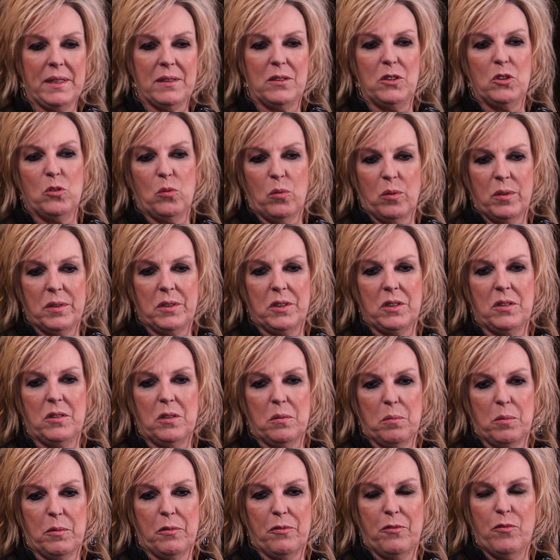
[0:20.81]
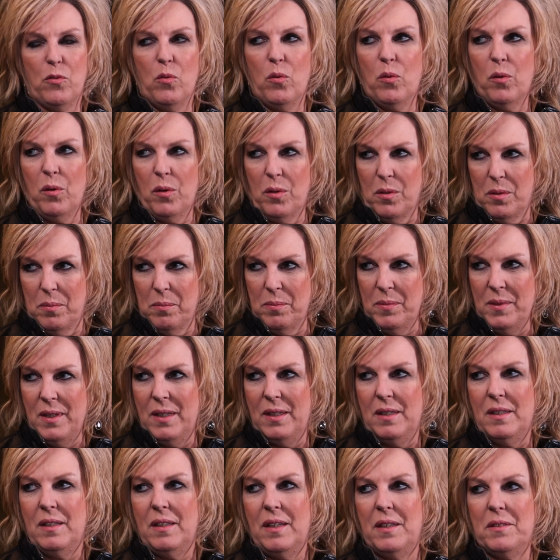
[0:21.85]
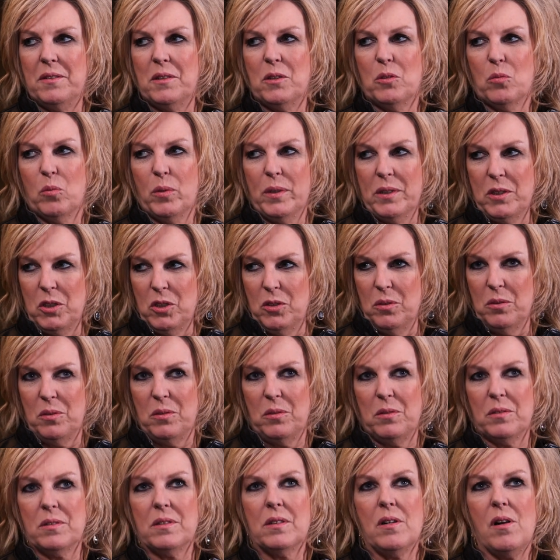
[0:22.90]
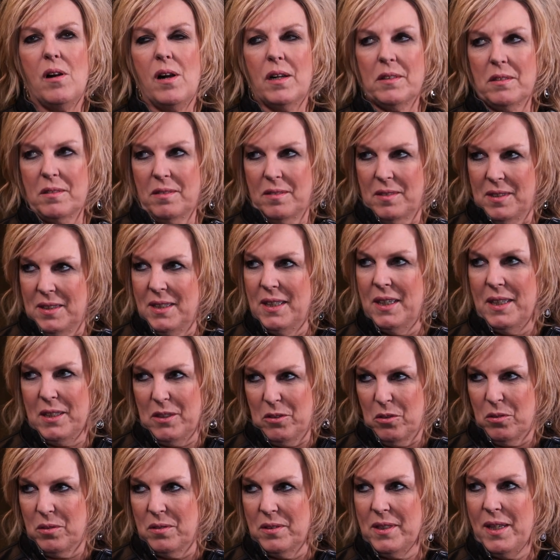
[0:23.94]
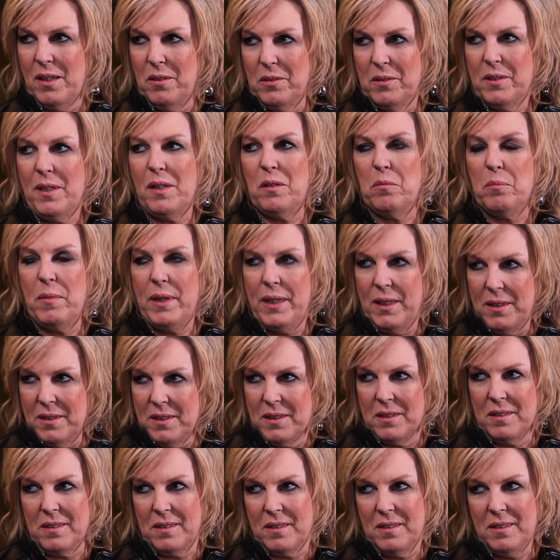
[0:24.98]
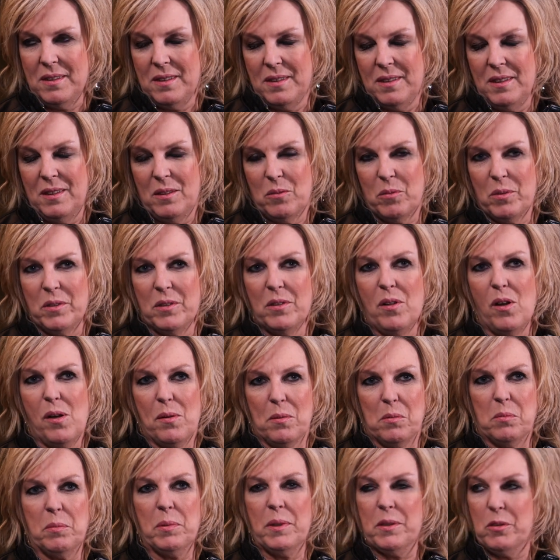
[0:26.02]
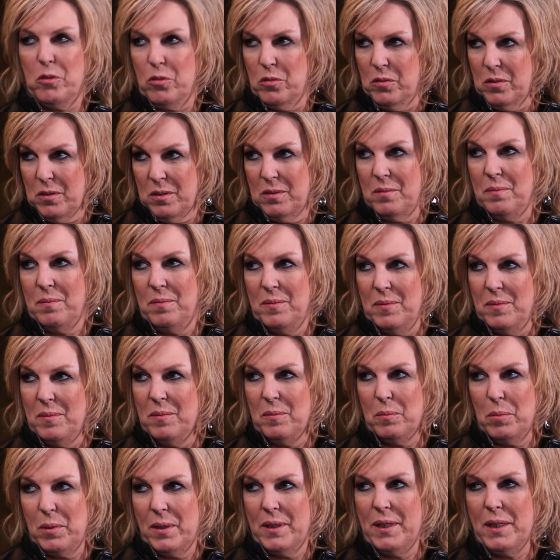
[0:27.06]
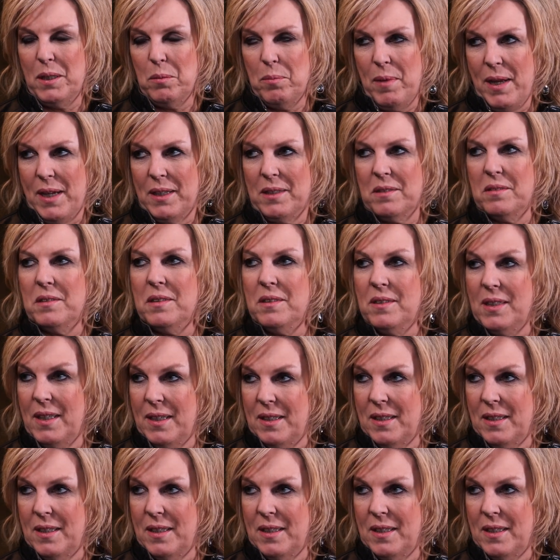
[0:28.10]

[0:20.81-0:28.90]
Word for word: Macon, Georgia to perform at the original Cox Theater in downtown Macon where the Allman Brothers played back in the